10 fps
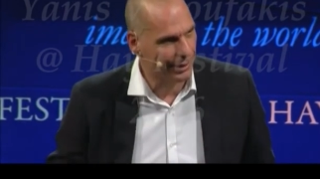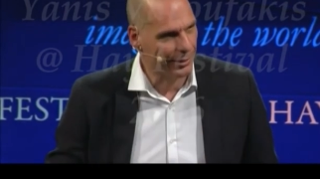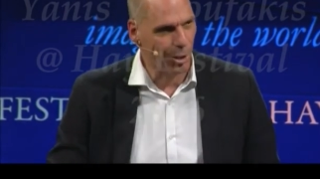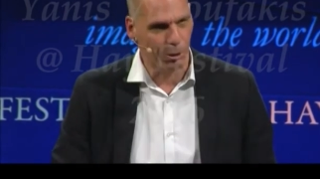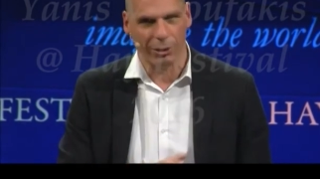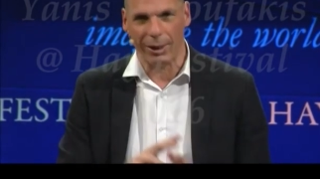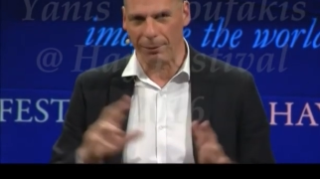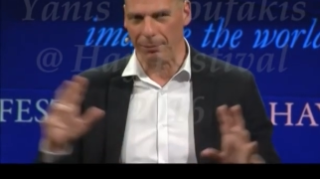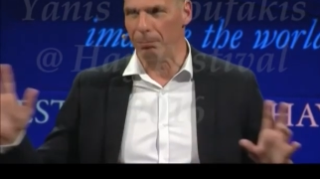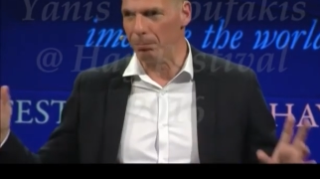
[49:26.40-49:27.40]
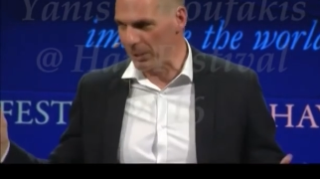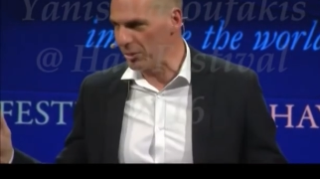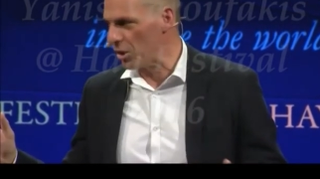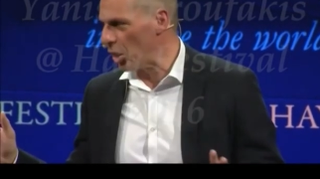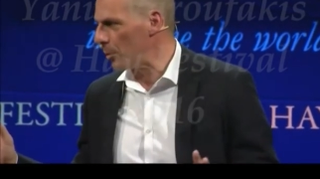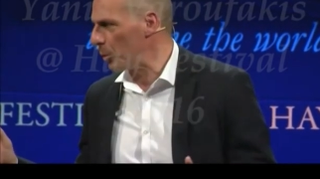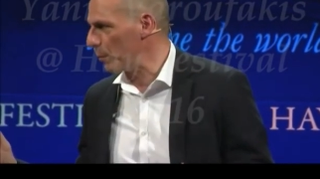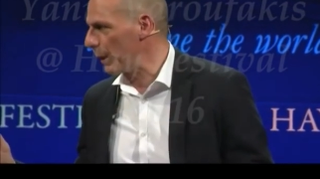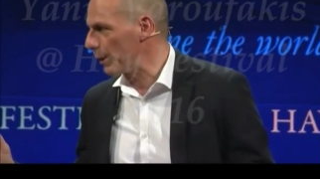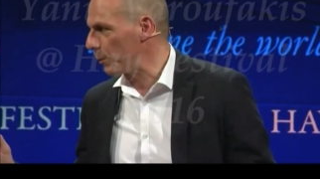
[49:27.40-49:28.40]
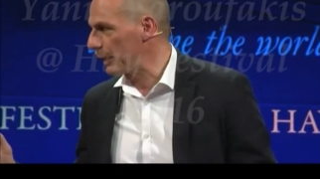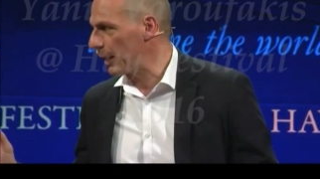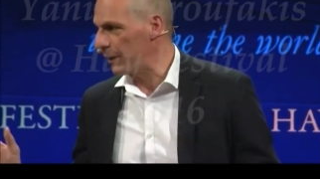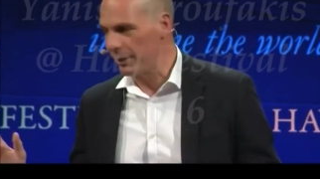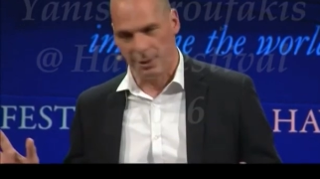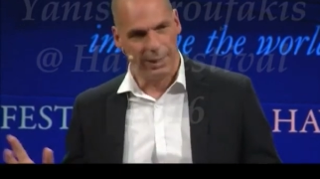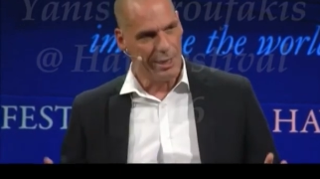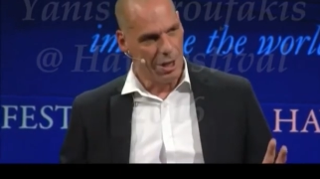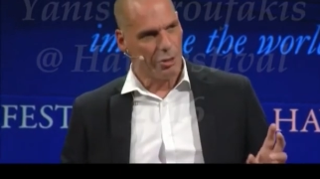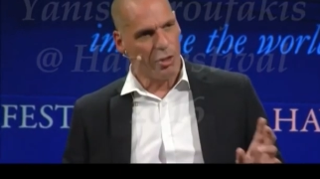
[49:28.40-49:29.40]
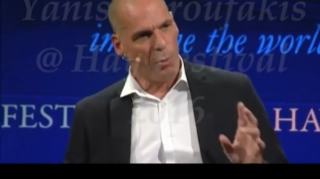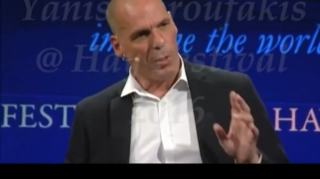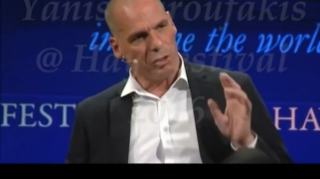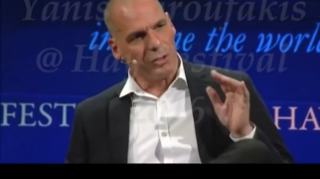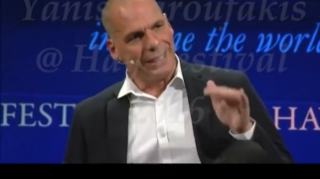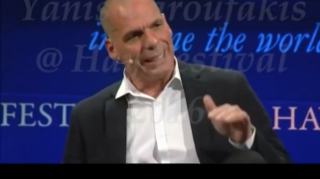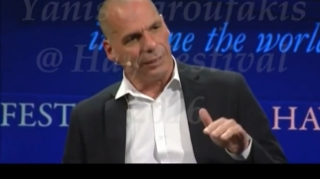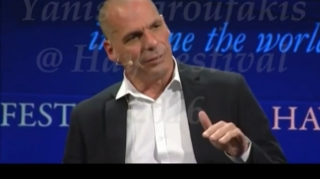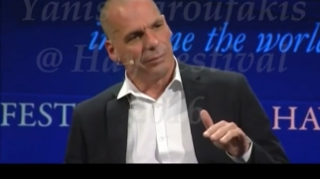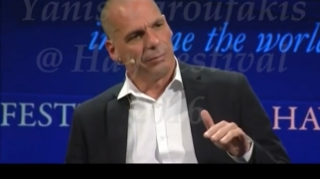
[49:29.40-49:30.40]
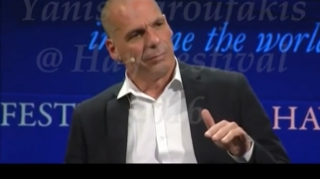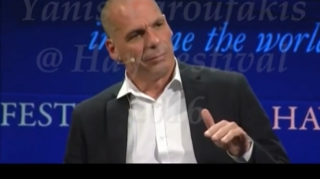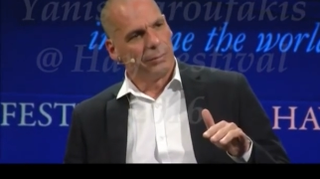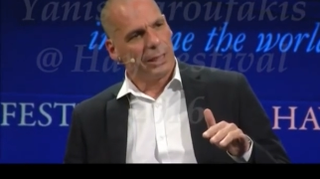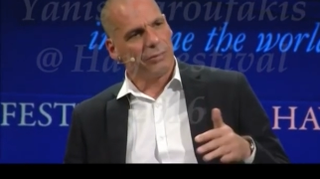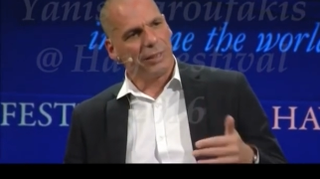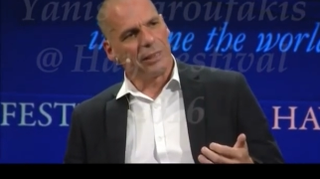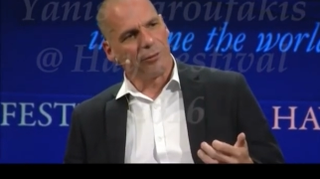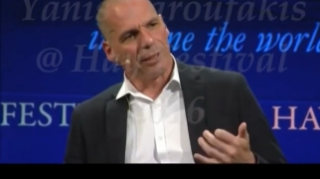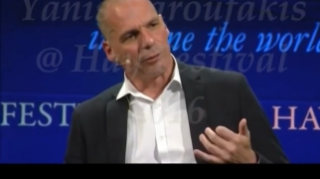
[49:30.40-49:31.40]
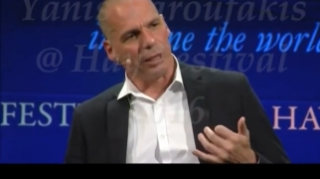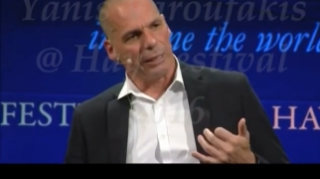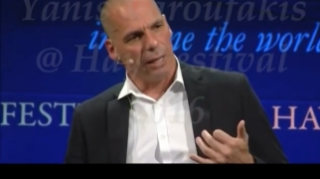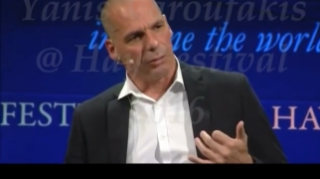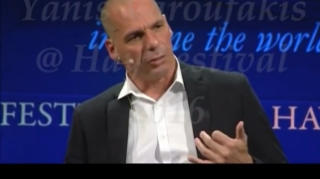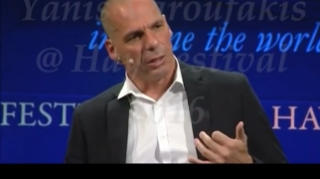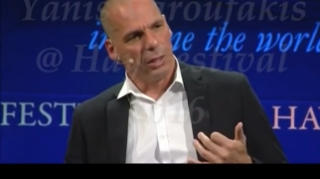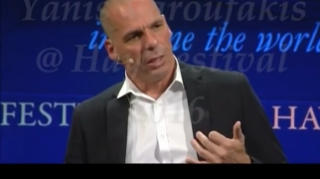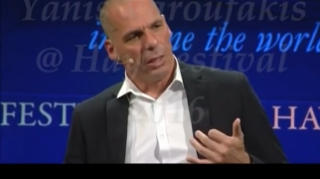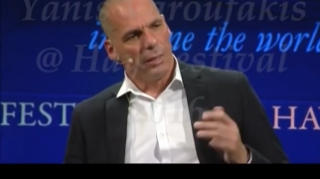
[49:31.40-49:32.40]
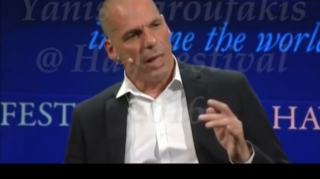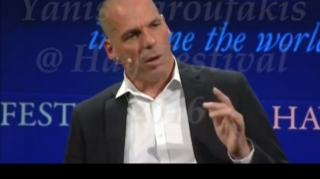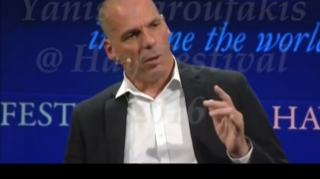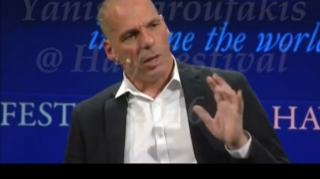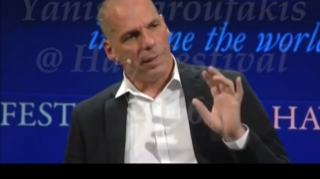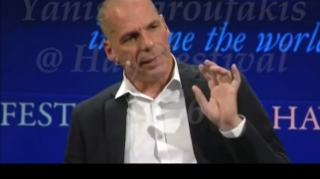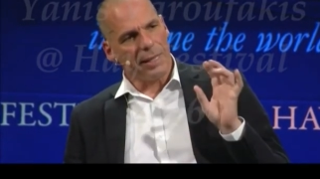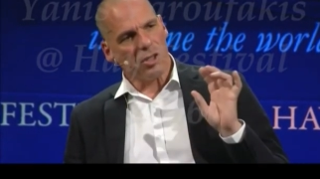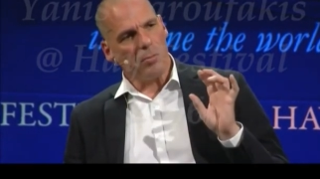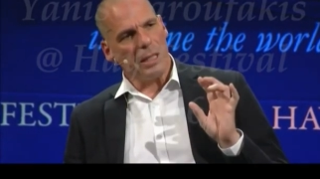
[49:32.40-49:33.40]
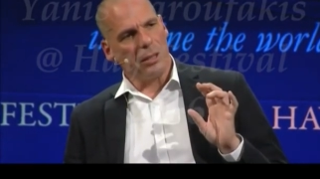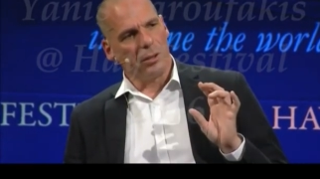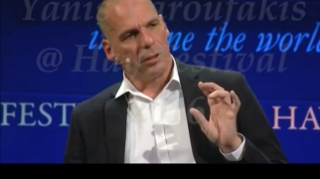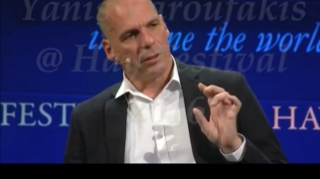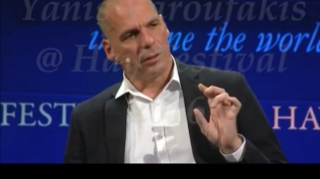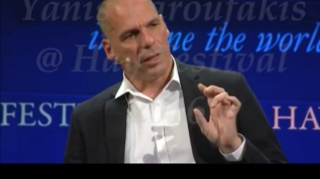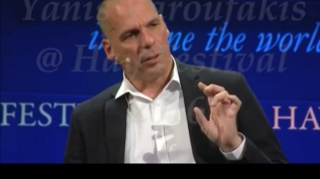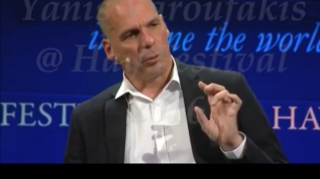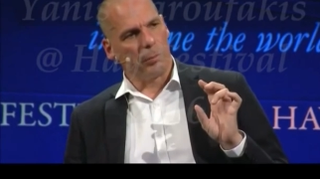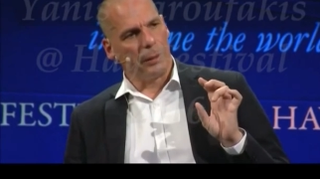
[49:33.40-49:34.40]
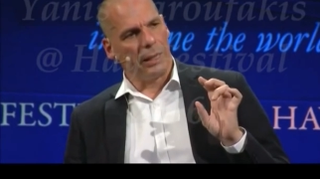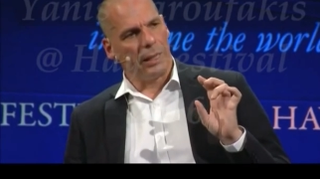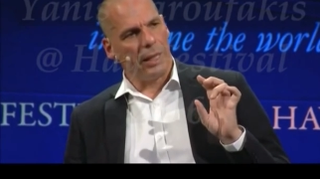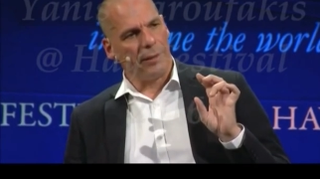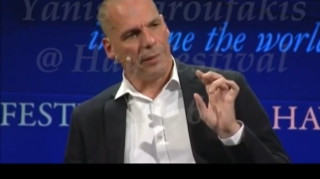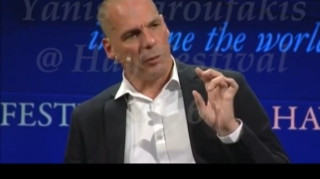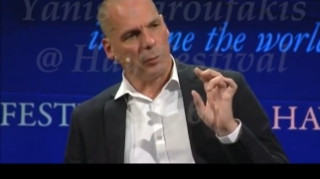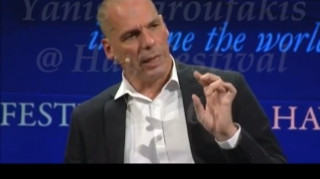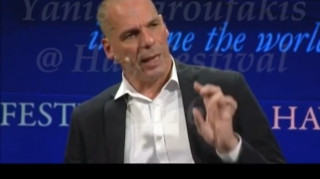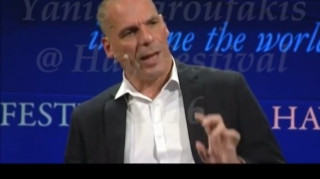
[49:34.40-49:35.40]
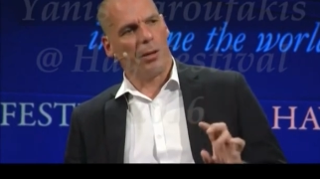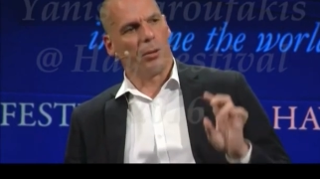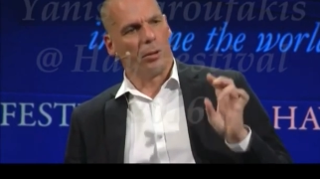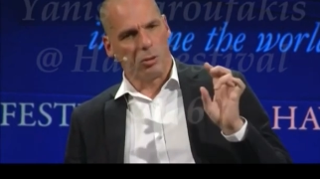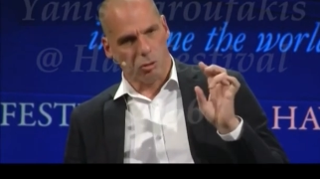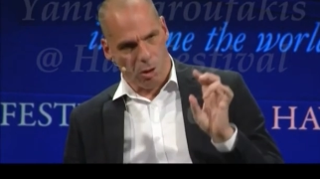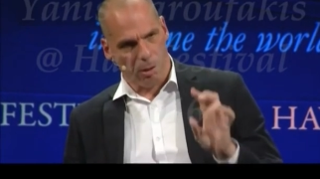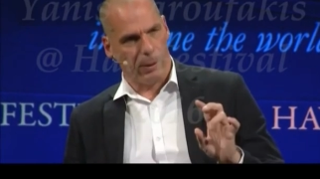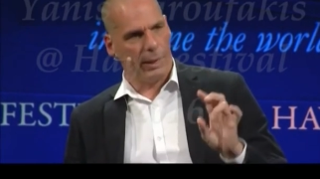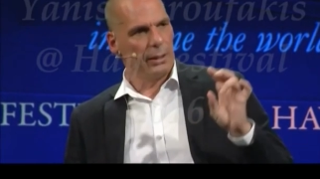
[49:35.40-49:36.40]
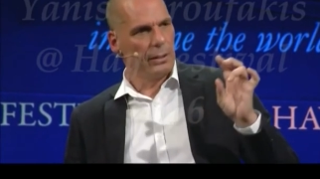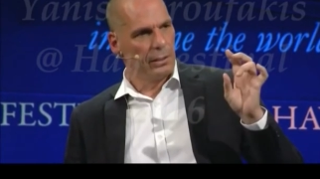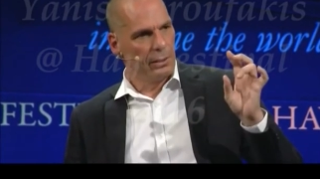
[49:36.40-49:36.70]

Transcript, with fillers: The whole British economy would be liquidated. So once you are in, it's very difficult to get out. Now, that doesn't mean that I would, be, that I would allow Schäuble,